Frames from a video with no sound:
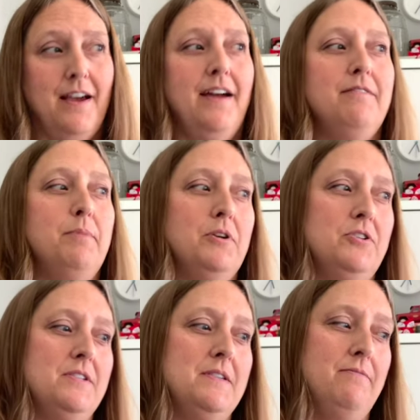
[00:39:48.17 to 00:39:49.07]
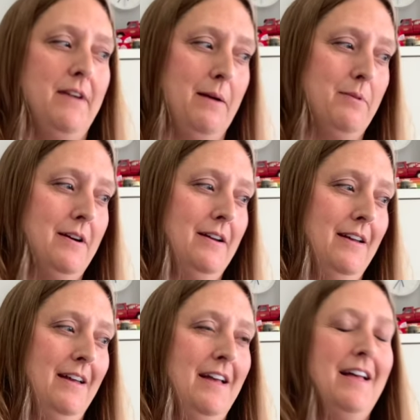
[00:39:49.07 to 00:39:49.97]
I purchased some fabric
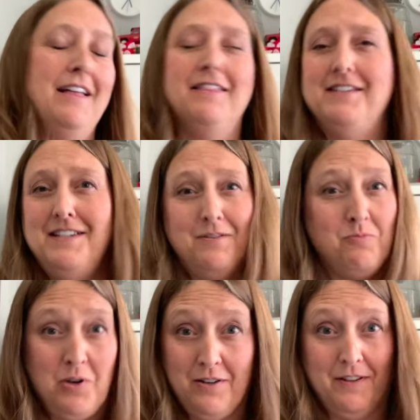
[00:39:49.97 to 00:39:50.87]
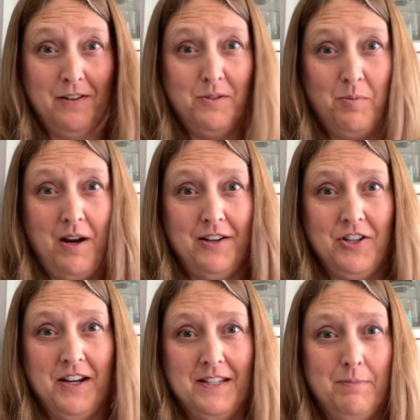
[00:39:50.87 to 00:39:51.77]
that didn't work for those
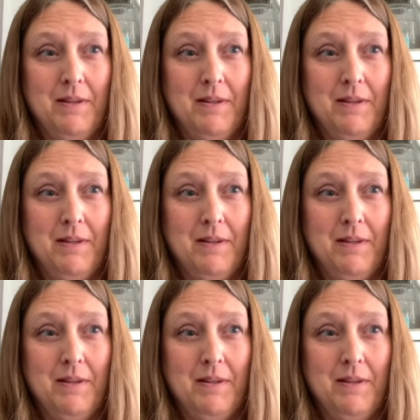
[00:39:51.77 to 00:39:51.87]
projects.